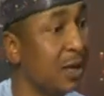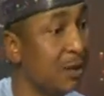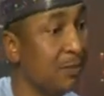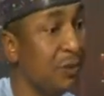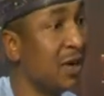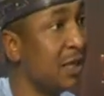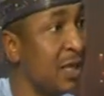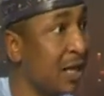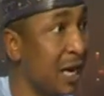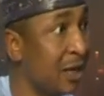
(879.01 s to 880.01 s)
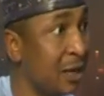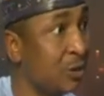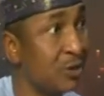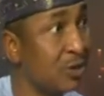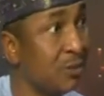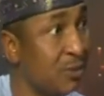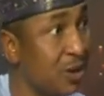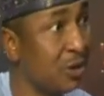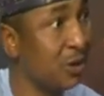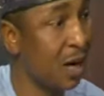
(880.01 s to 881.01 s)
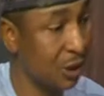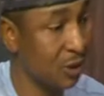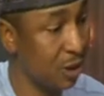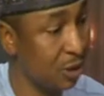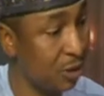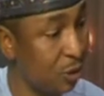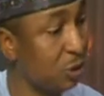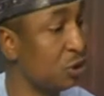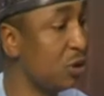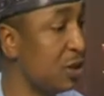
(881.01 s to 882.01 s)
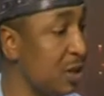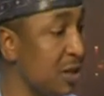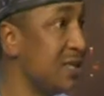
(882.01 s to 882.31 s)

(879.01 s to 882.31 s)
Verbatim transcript: Providing a guideline does not mean you're actually controlling